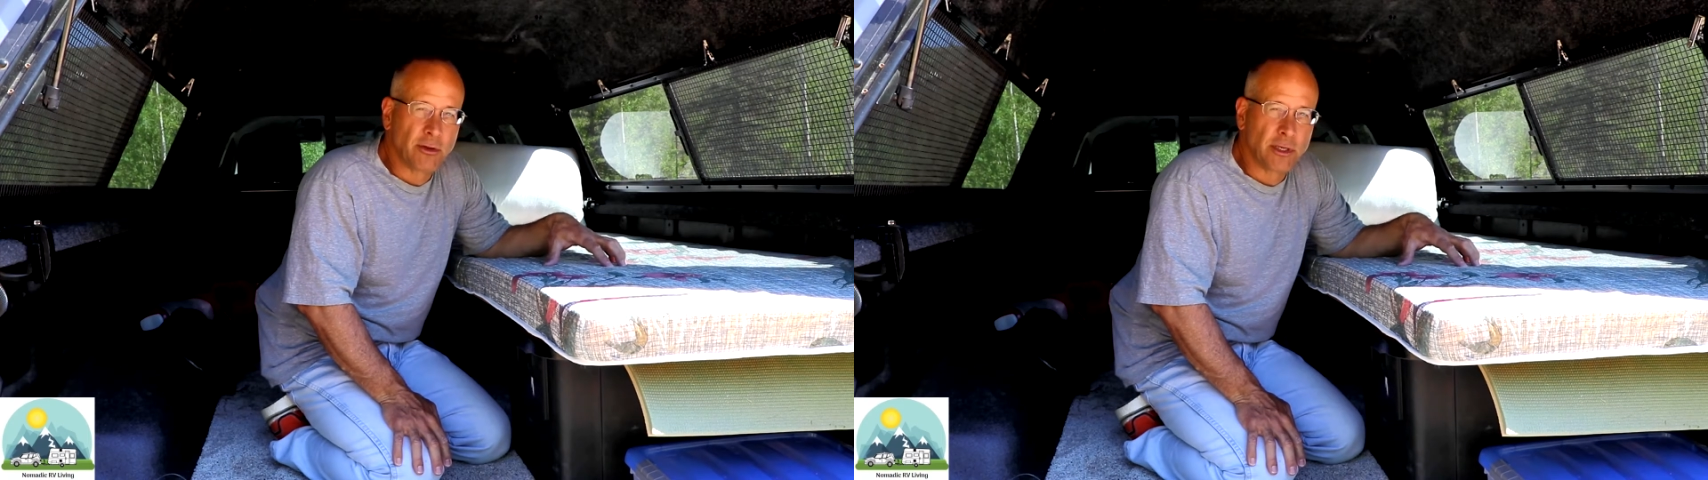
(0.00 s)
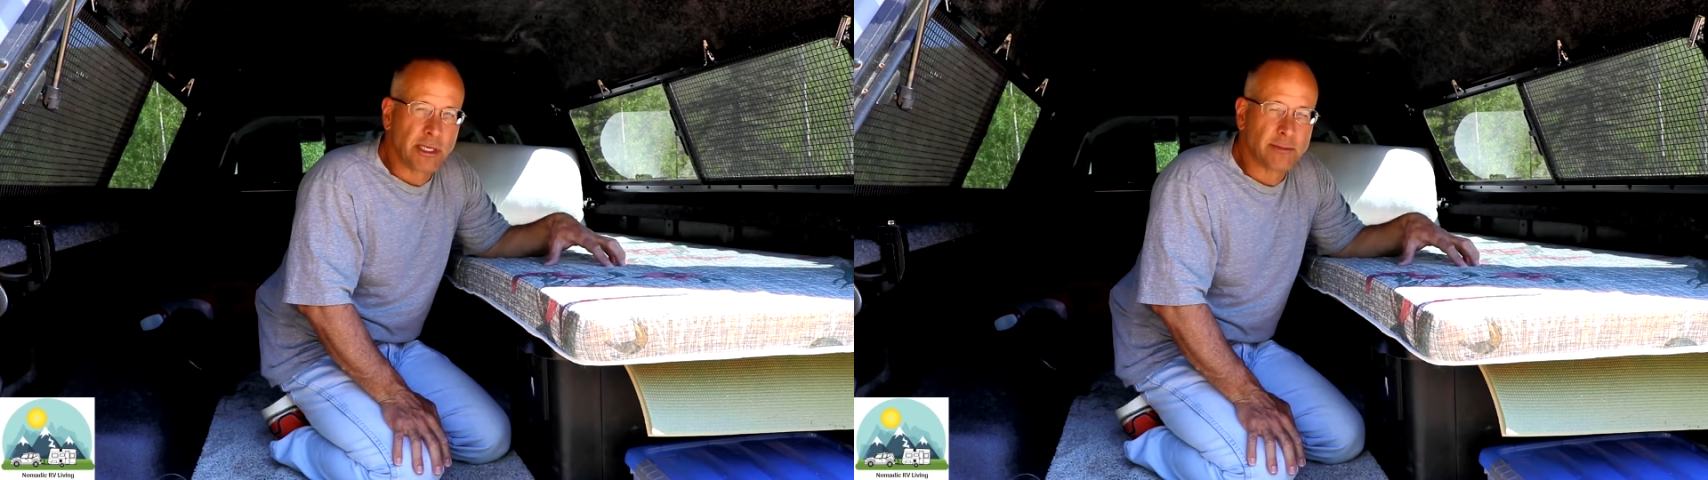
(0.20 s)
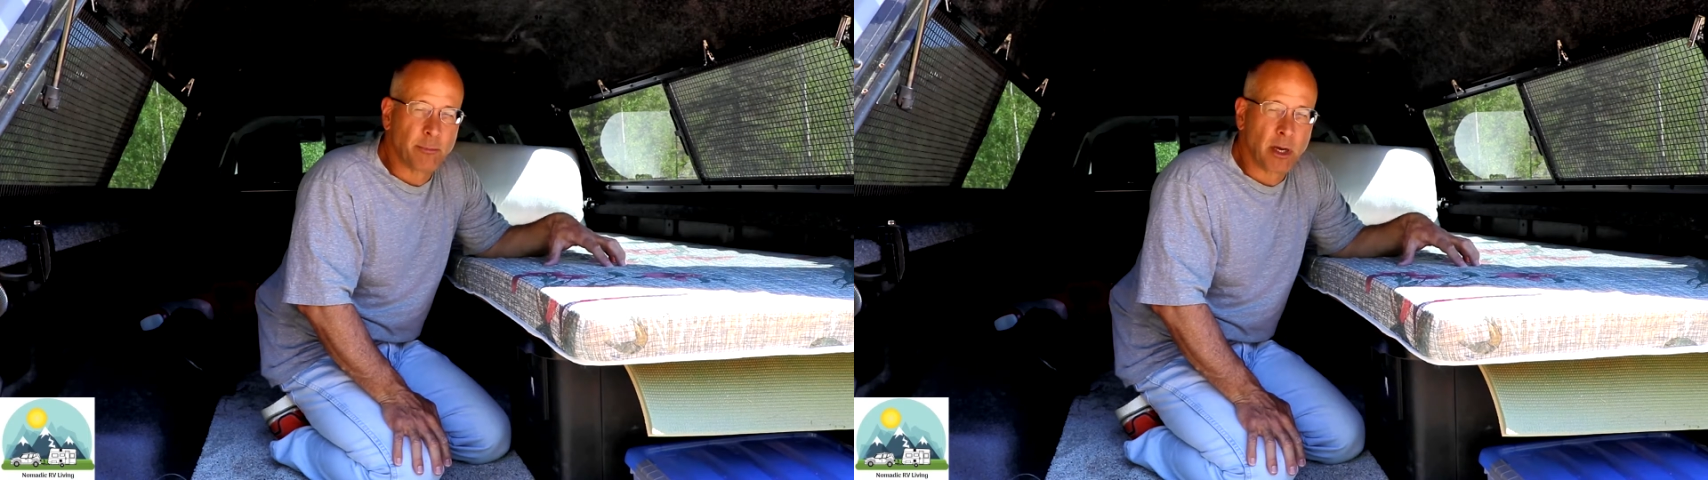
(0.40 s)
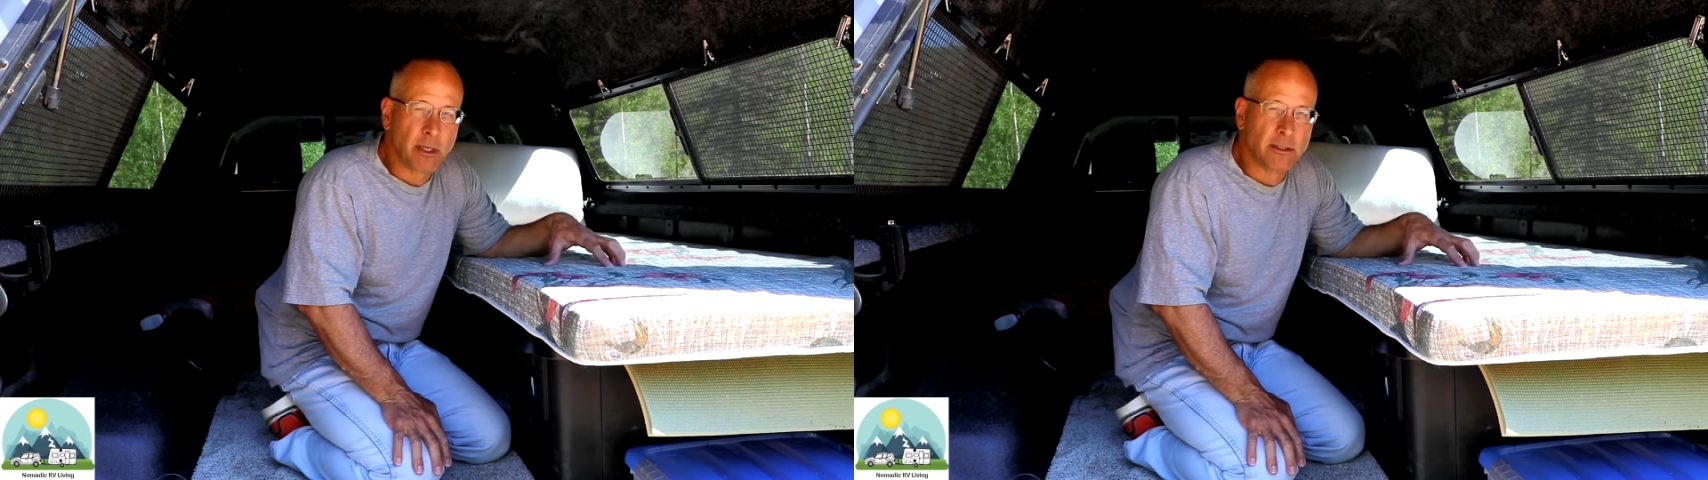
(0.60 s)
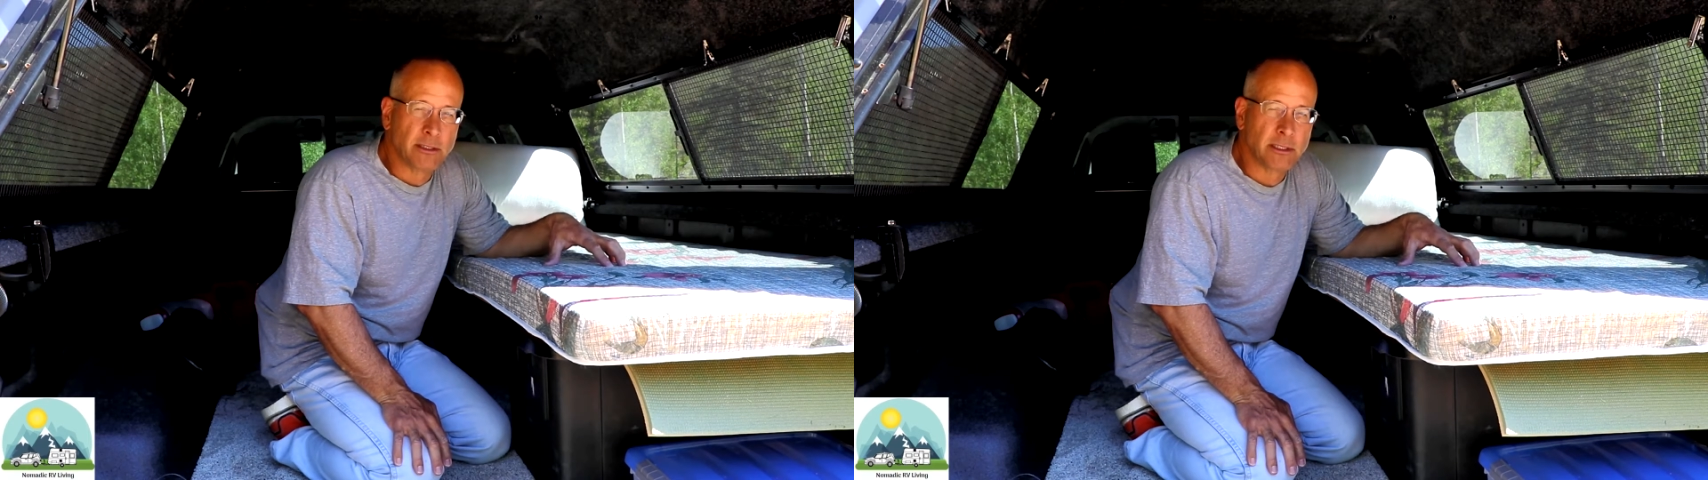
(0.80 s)
He has
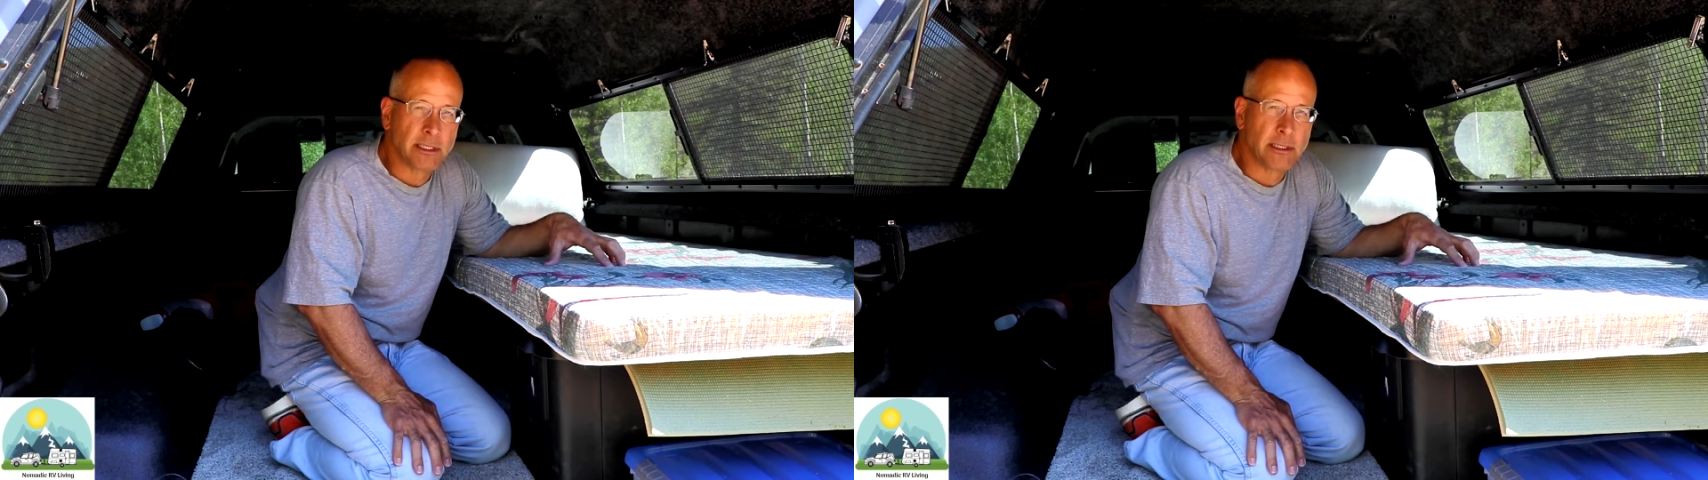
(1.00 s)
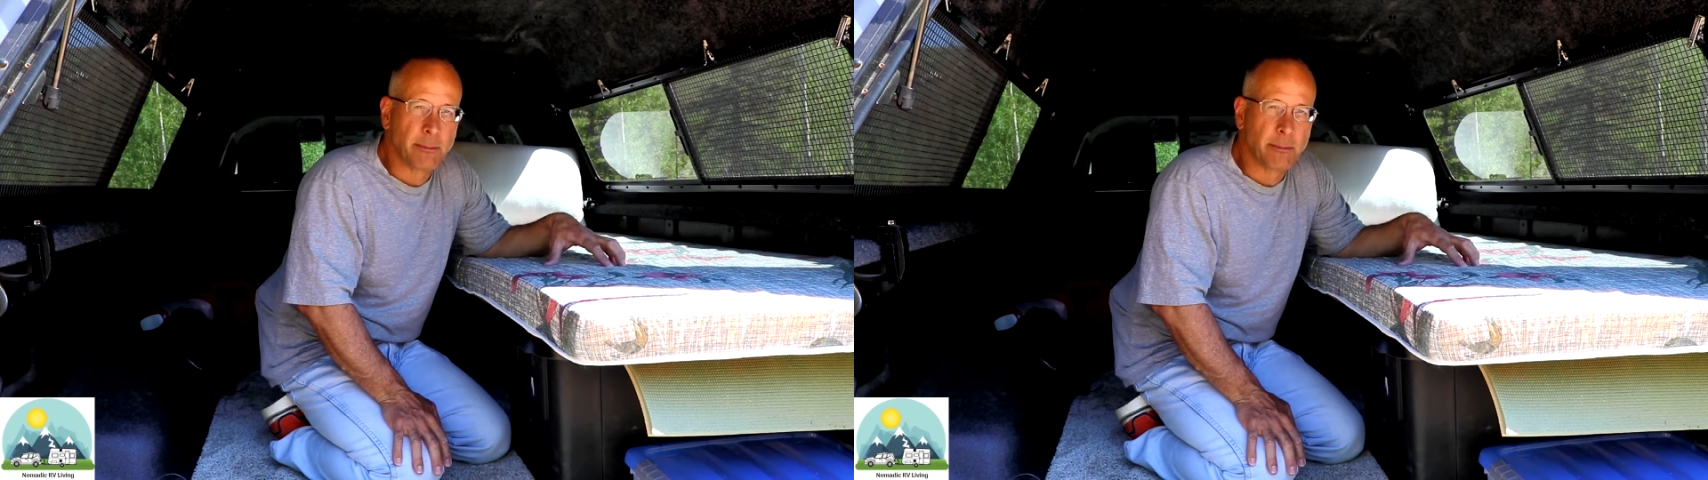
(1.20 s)
bunks in the